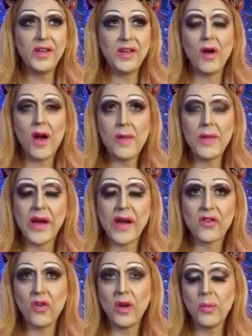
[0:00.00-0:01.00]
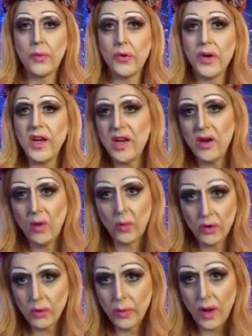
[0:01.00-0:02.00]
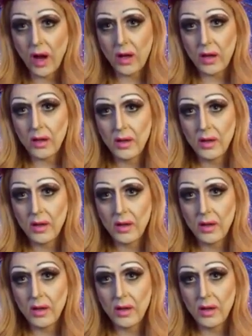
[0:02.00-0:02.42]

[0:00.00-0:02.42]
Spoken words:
I'm actually pre RuPaul.